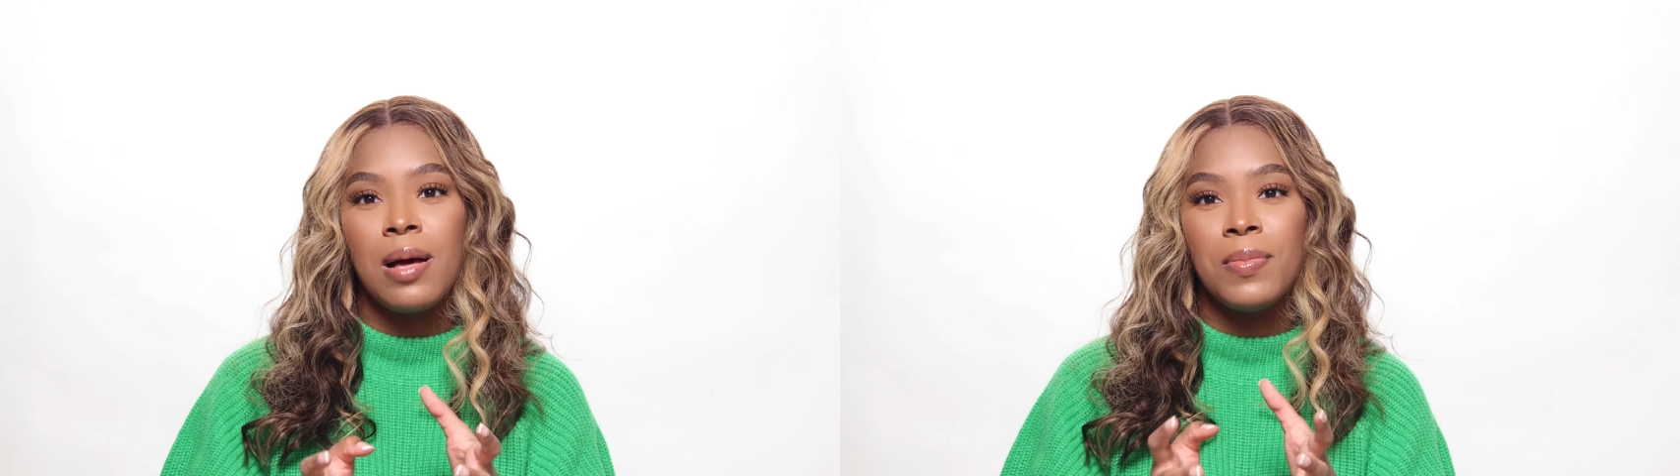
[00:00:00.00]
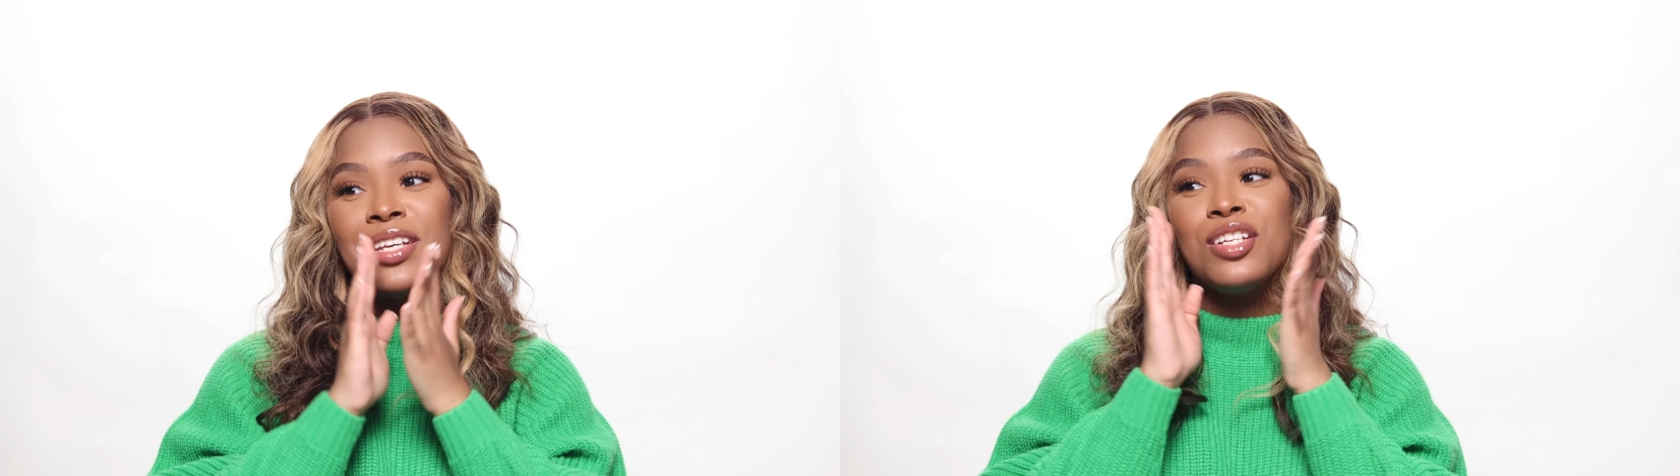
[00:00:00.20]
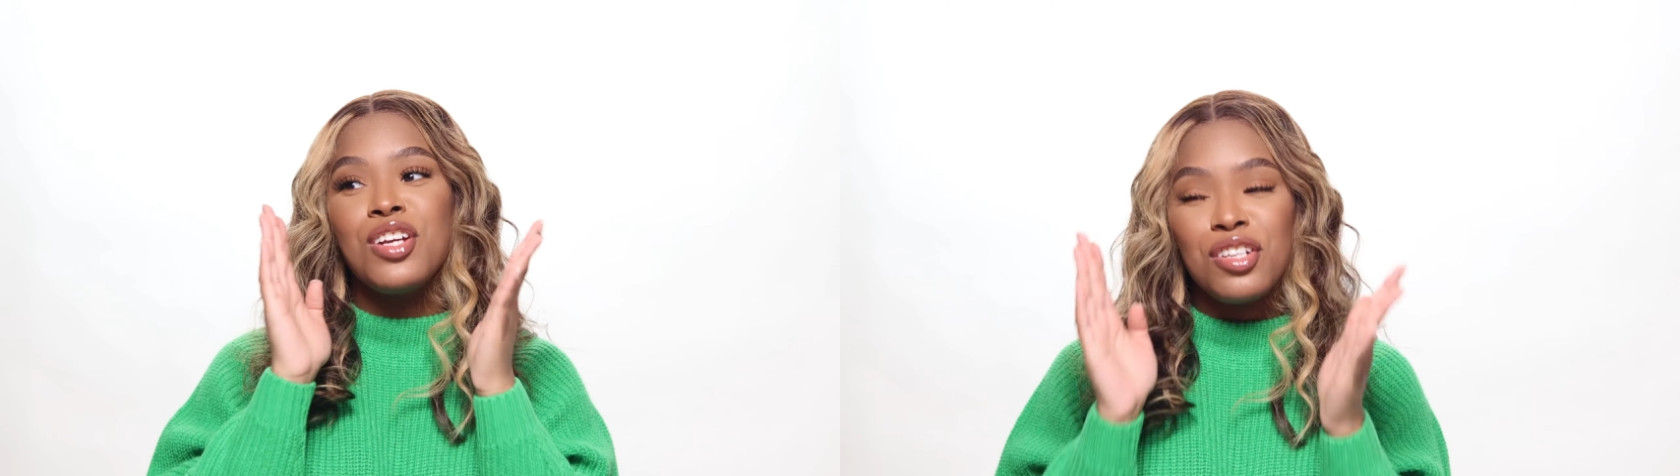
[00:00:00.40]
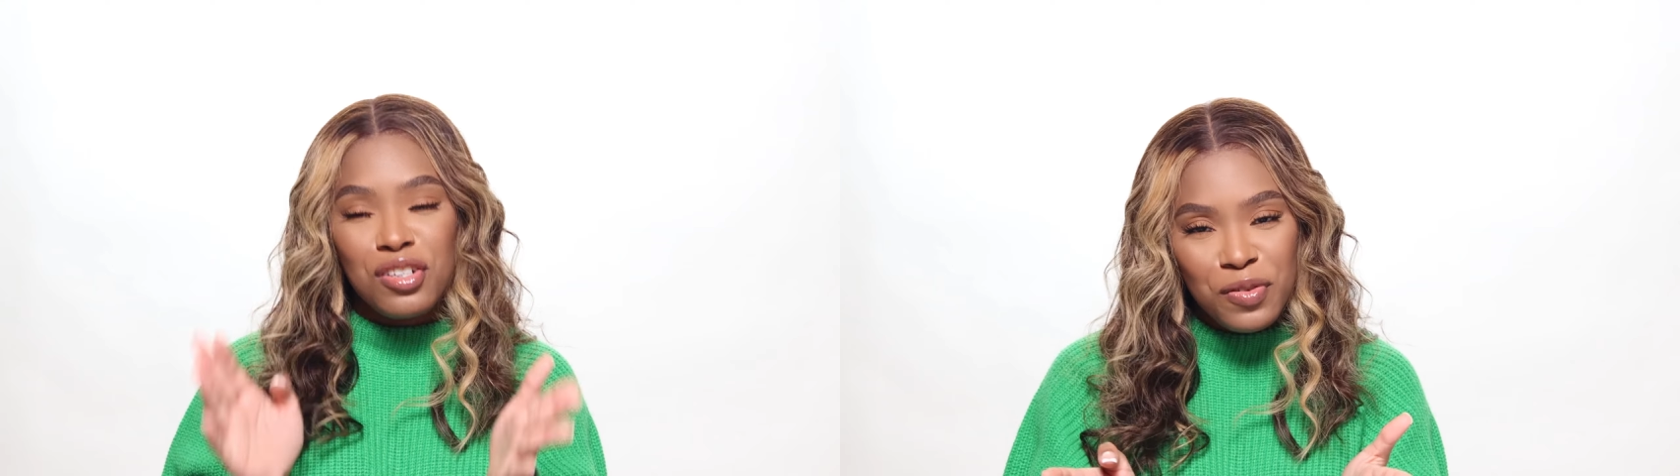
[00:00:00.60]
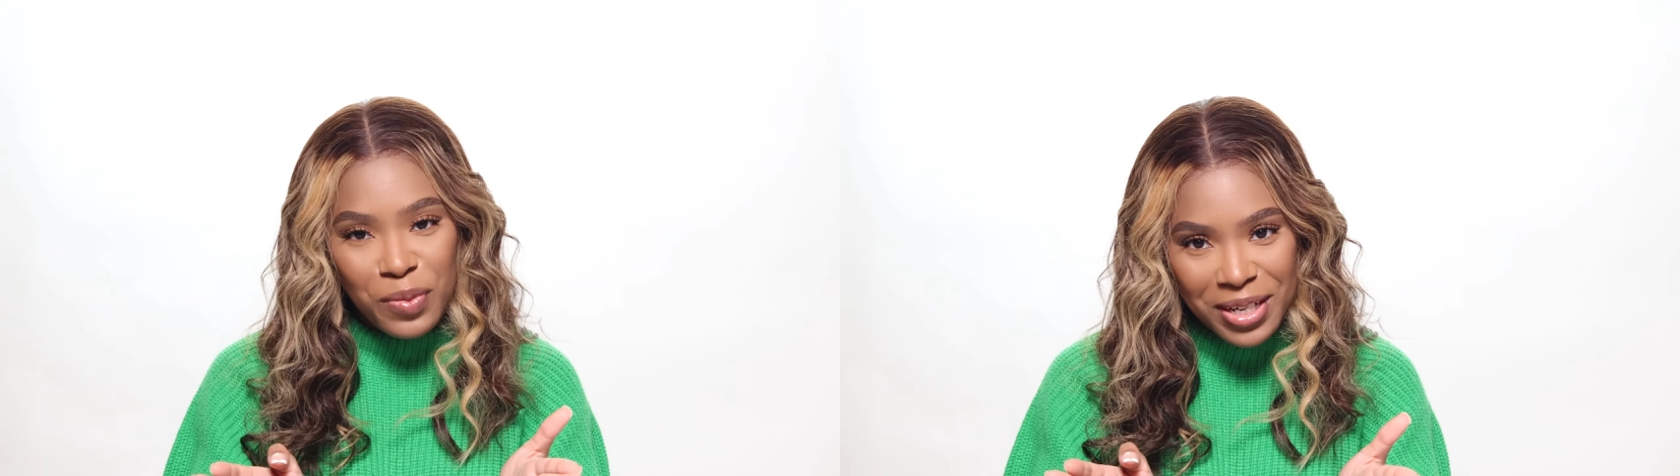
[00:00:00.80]
that.
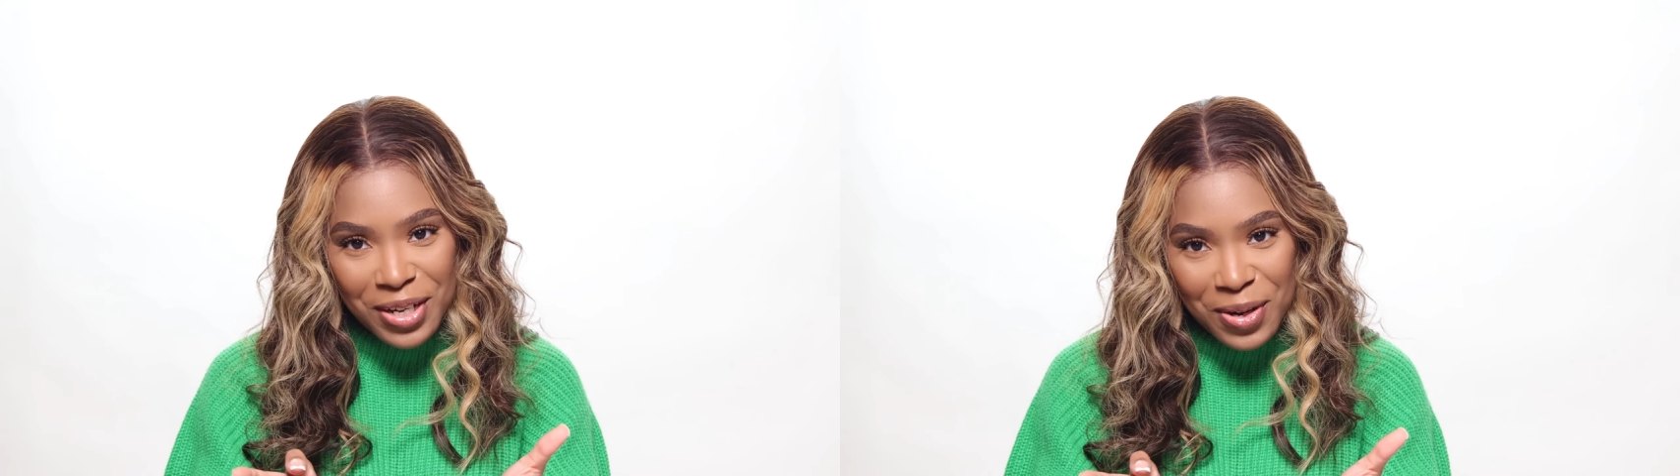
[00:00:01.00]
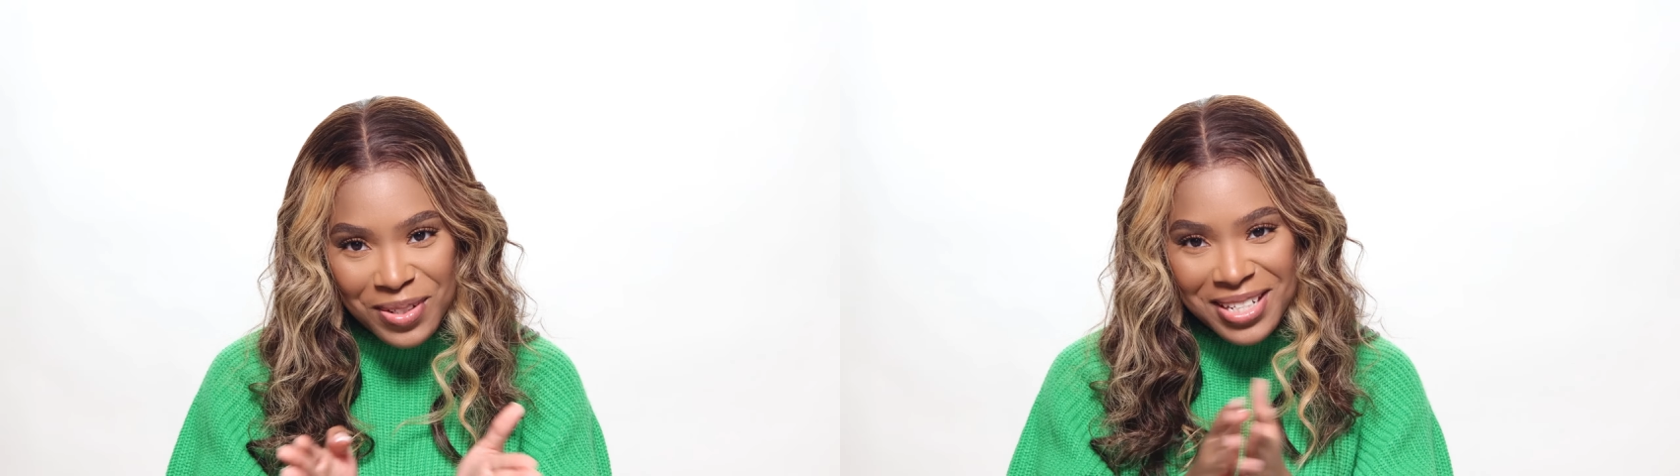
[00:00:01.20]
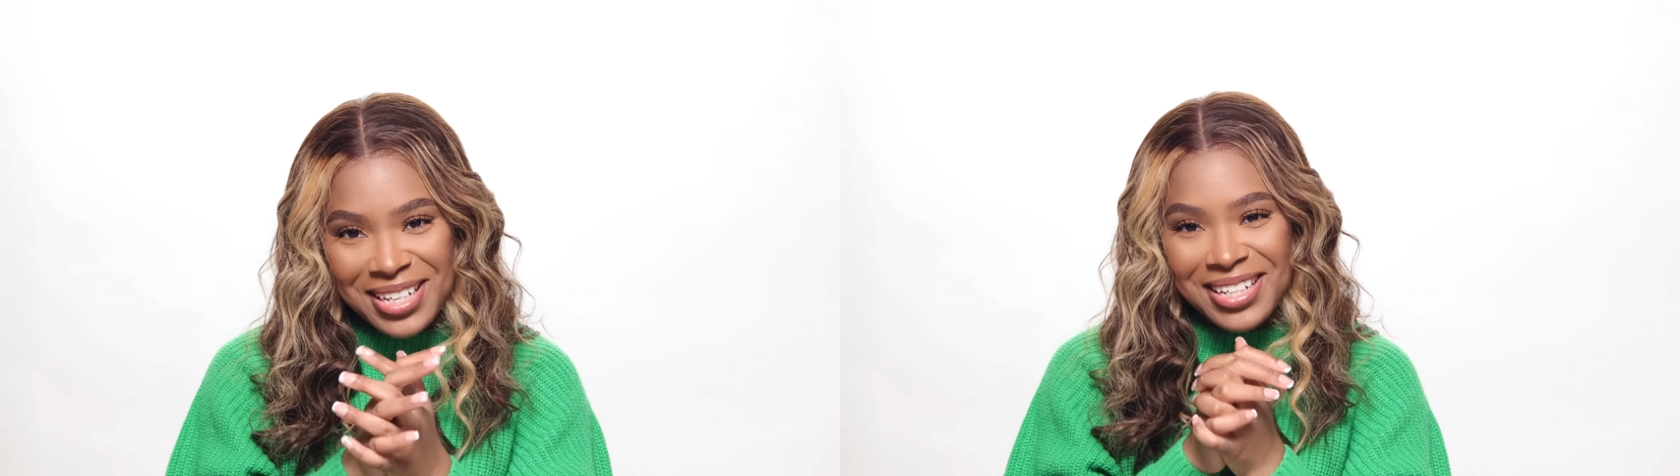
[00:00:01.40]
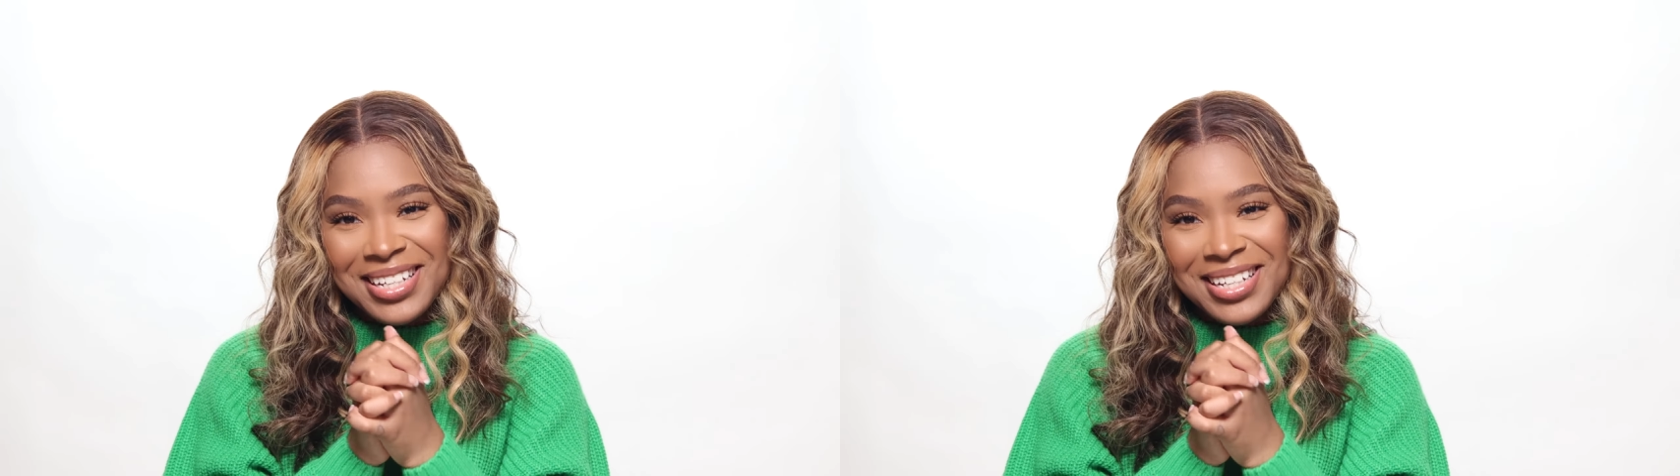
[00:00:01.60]
Judge Fluidity Gold.